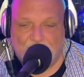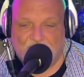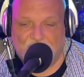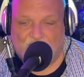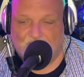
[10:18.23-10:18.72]

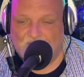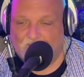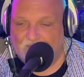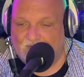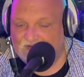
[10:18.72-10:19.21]
Full Tilt
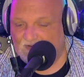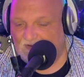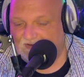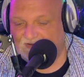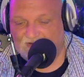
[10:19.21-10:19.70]

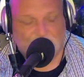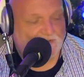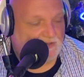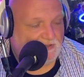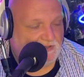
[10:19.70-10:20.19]
Business
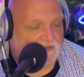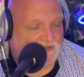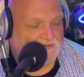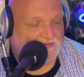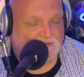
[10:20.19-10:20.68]

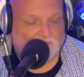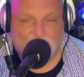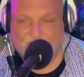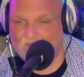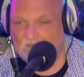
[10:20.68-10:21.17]
is
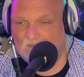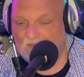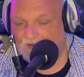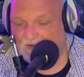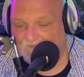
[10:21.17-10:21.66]
a
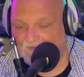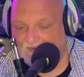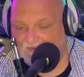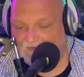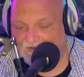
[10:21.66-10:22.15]
different
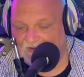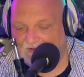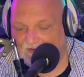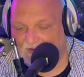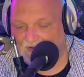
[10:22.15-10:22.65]
little
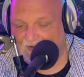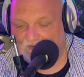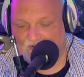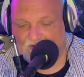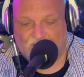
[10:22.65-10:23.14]
side
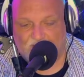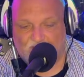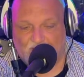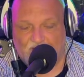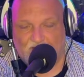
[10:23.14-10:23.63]
project I had
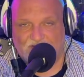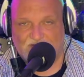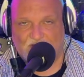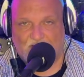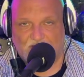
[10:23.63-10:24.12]
done.
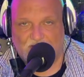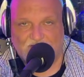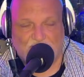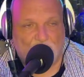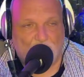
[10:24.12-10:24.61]
I used to
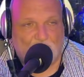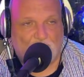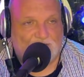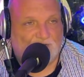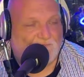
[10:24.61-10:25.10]
have the
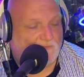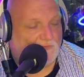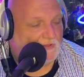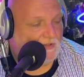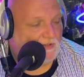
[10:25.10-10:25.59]
website for it.
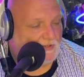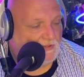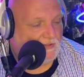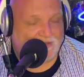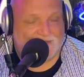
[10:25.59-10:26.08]

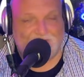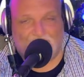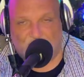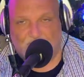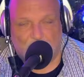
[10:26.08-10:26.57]
I still own
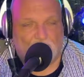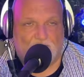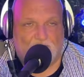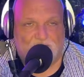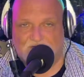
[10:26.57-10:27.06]
the
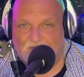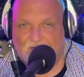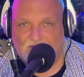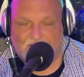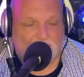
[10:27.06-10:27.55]
URL.
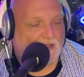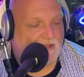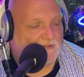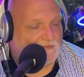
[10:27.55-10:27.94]
It's an inactive